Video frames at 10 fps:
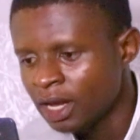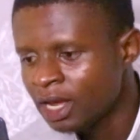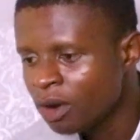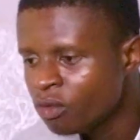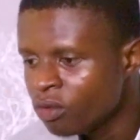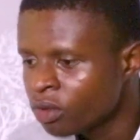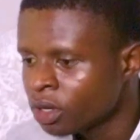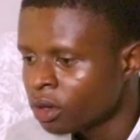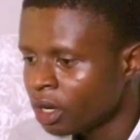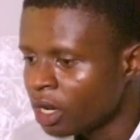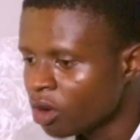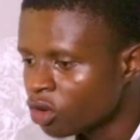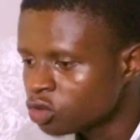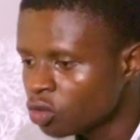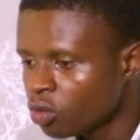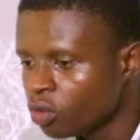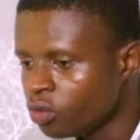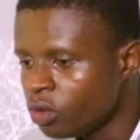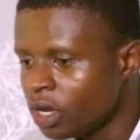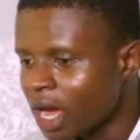And then also
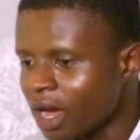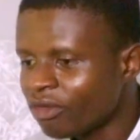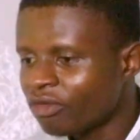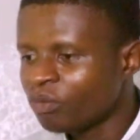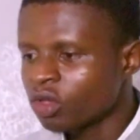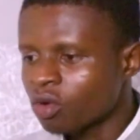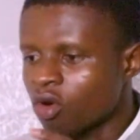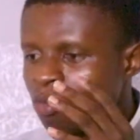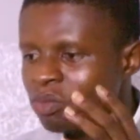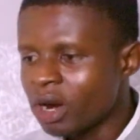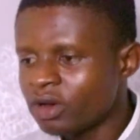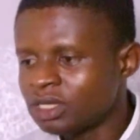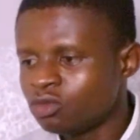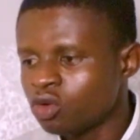we have comparison.